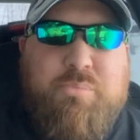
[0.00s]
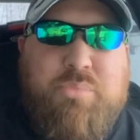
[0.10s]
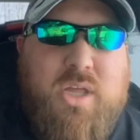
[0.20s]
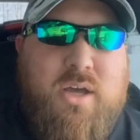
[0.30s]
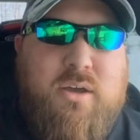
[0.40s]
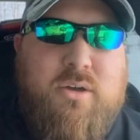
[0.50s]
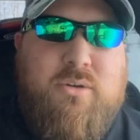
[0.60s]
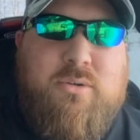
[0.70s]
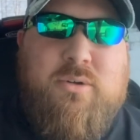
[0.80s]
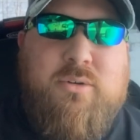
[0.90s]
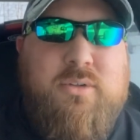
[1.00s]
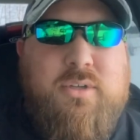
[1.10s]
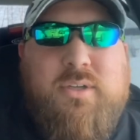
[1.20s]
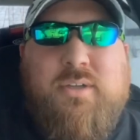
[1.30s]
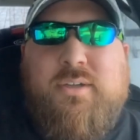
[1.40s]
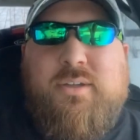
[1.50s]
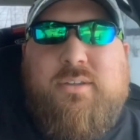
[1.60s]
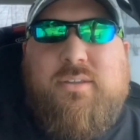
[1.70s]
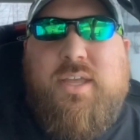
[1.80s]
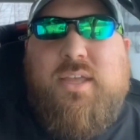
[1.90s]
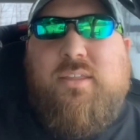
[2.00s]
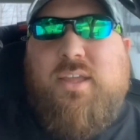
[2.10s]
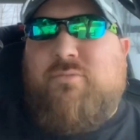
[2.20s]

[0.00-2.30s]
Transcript: blow, they